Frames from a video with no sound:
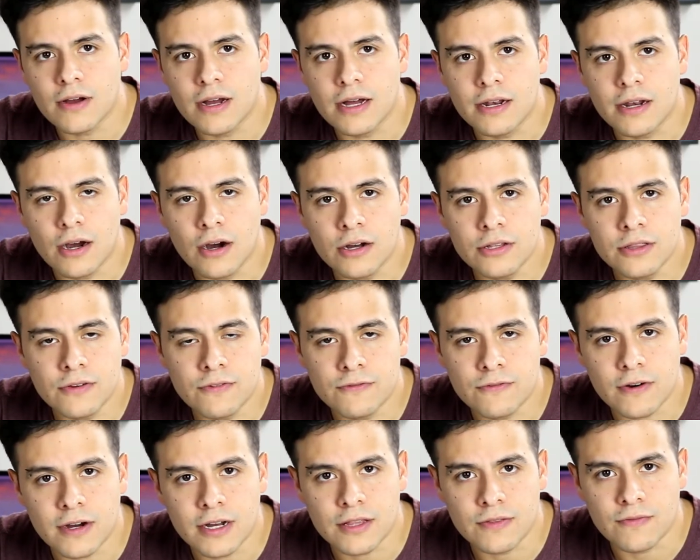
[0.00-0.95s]
an
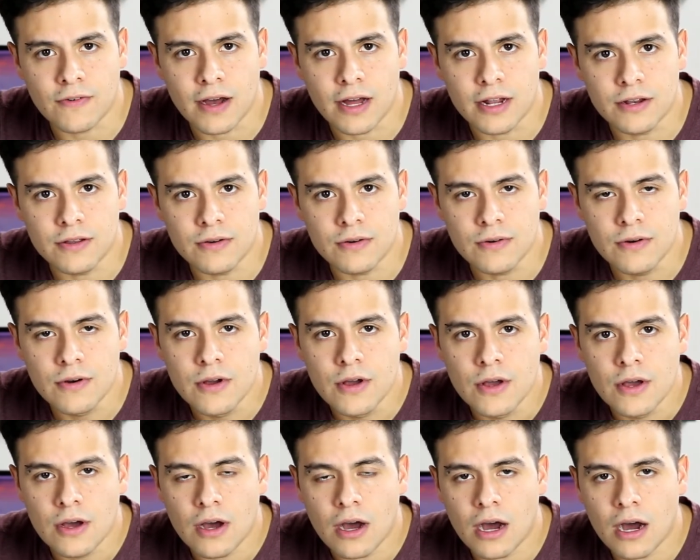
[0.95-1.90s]
undefined value
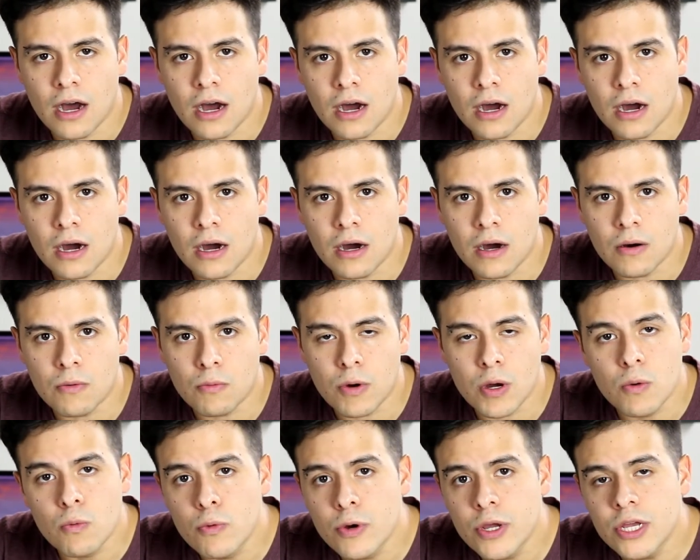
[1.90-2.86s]

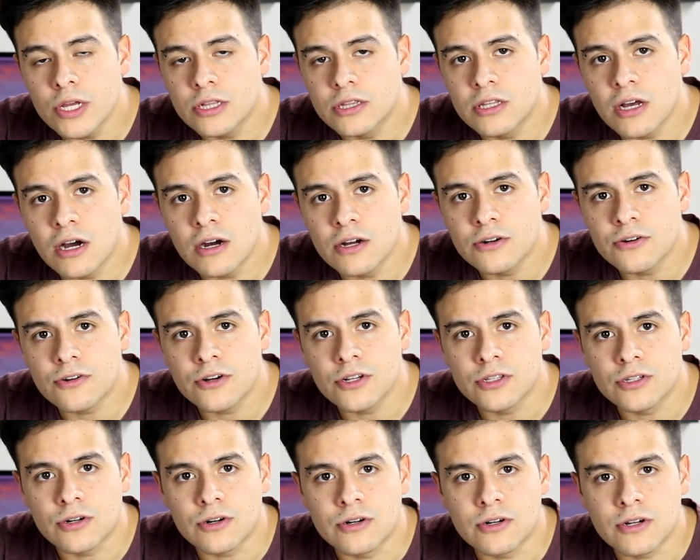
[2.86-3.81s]
when we don't
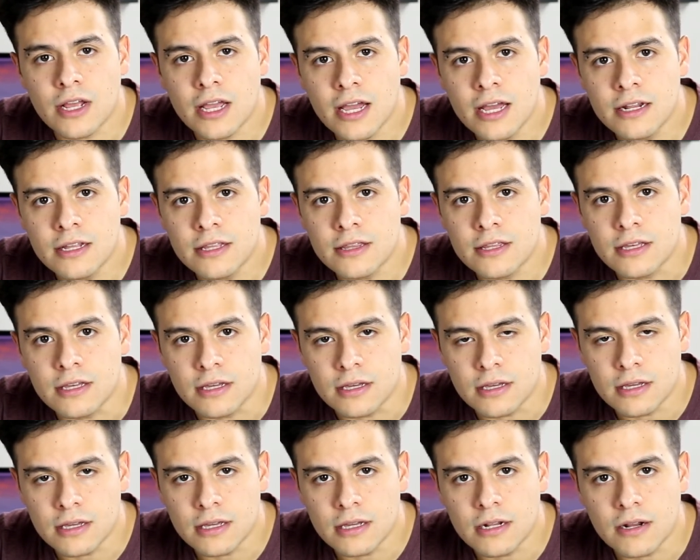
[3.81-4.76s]
return
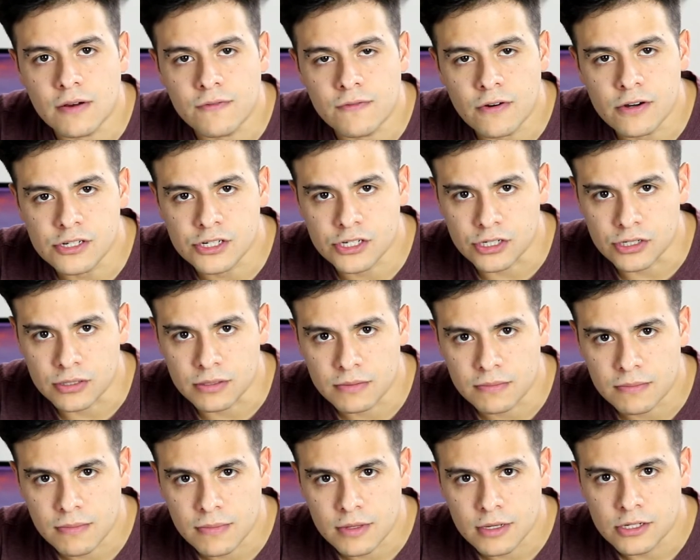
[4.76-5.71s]
anything in a function.
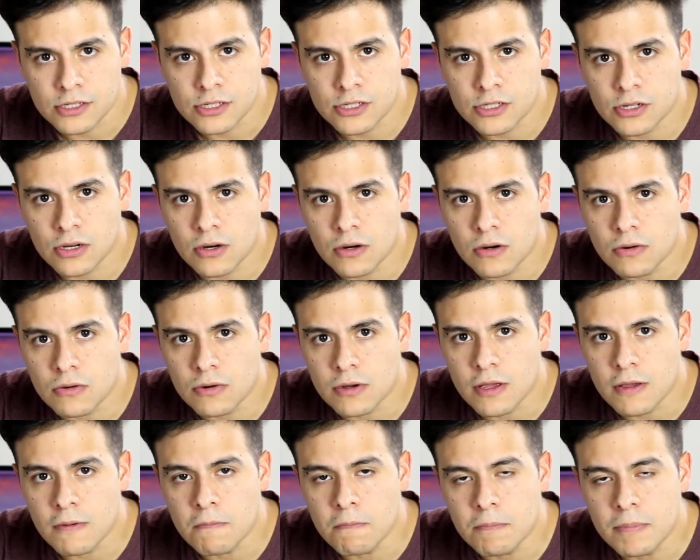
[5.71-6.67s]
So
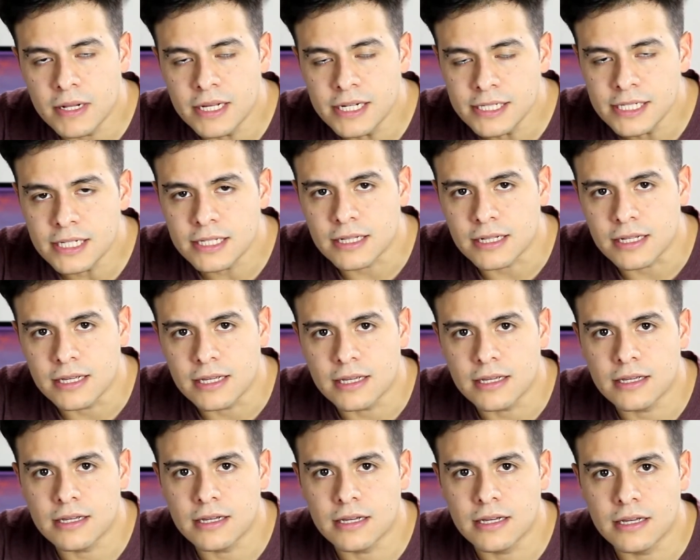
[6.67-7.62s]

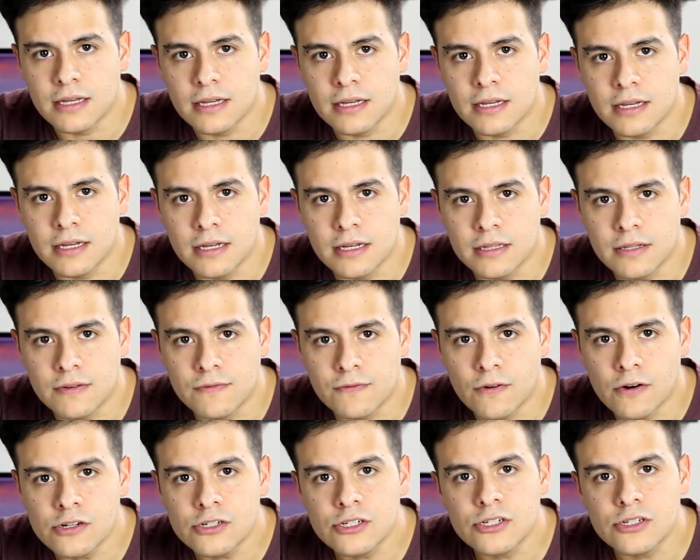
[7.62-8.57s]
implicitly, the
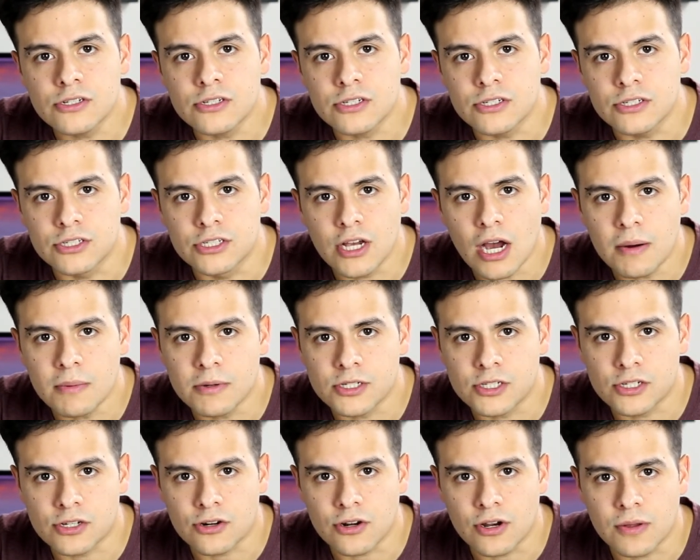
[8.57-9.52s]
functions in
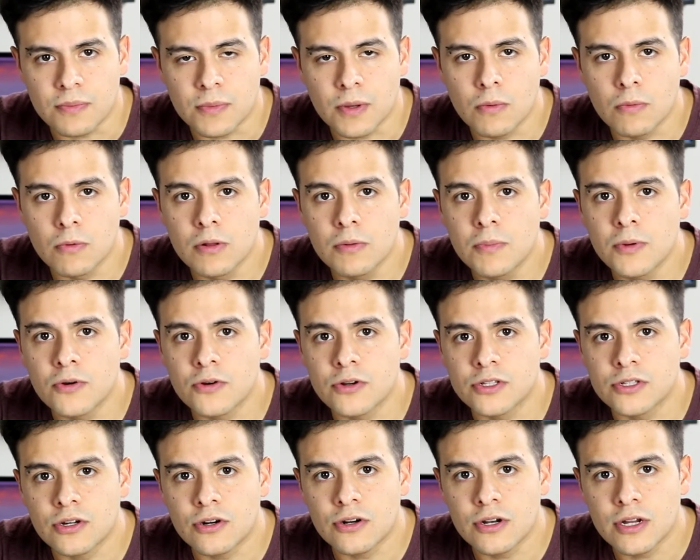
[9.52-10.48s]
JavaScript will be
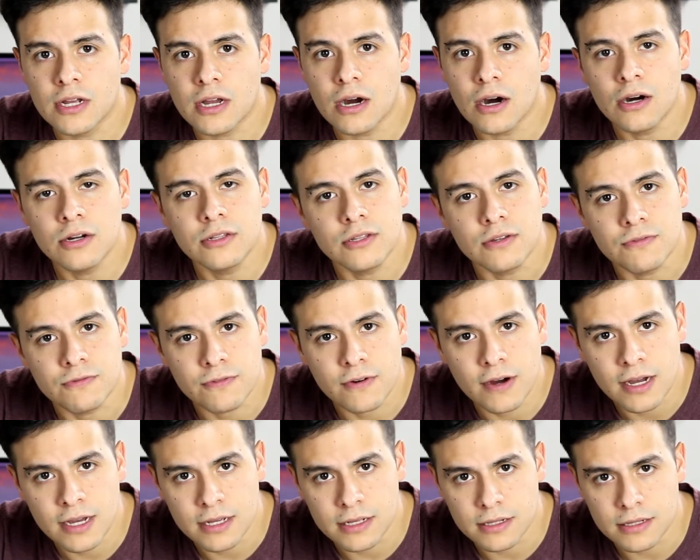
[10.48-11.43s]
returning
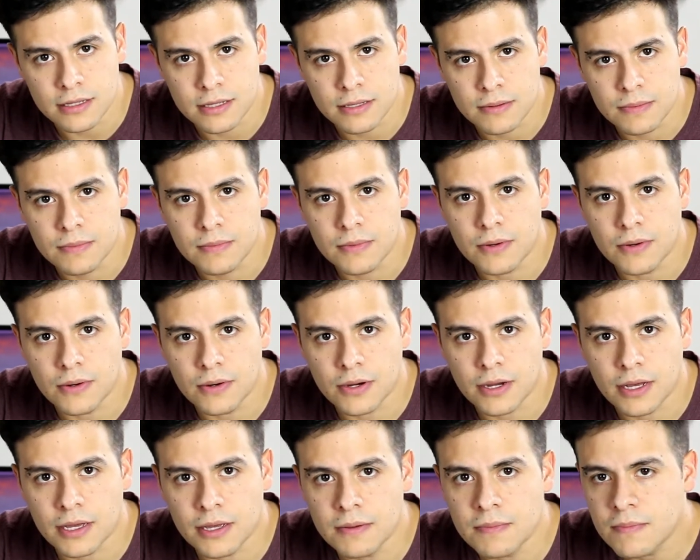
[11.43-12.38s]
undefined.
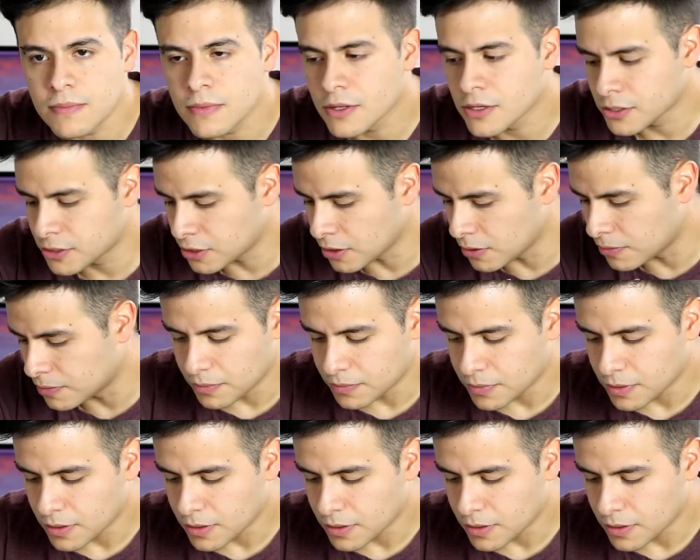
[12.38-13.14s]
Okay? So